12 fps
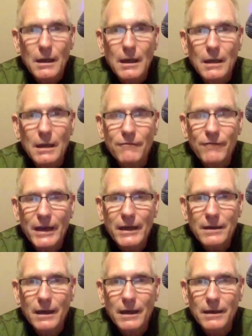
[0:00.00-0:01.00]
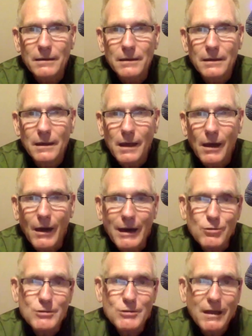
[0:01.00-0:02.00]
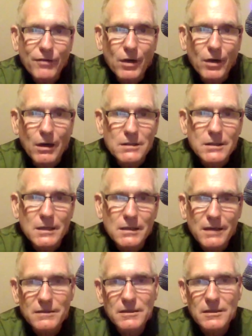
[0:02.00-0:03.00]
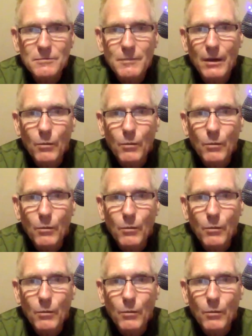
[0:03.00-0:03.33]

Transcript: in the fact that, I used to live in Austin, Texas.